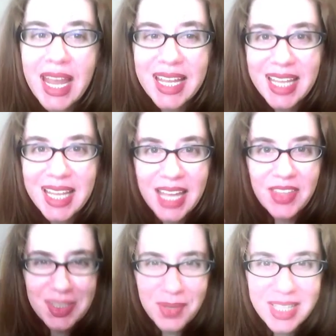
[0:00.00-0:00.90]
And
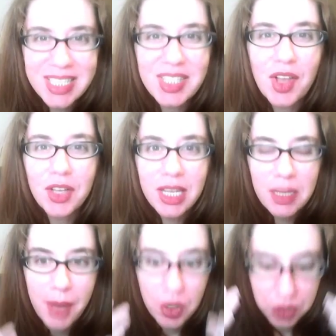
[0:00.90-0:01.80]
that's what this is all getting
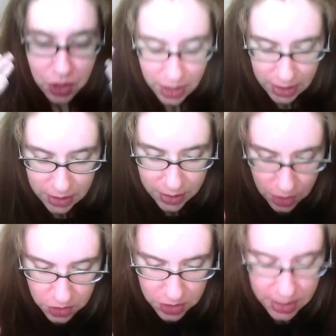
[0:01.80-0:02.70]
about. You're in a
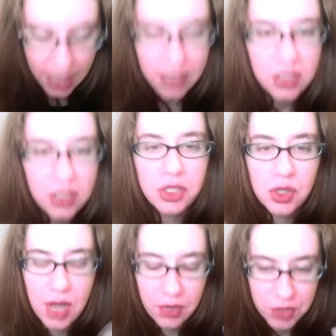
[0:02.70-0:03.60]
character's head, so
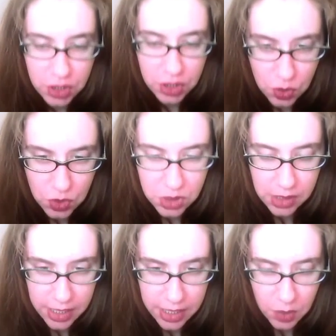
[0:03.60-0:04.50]
you have to use
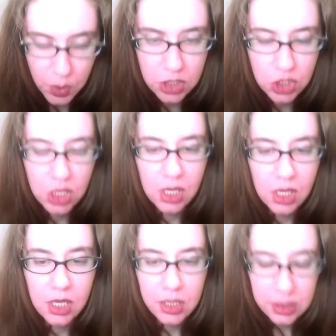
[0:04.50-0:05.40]
language
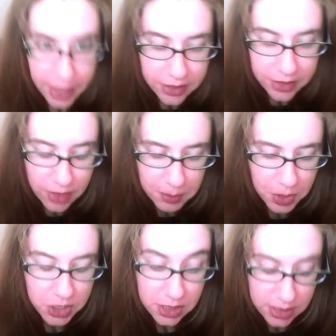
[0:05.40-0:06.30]
like that
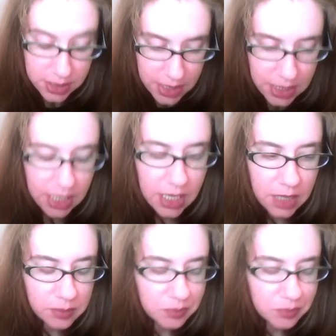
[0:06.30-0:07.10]
person is thinking.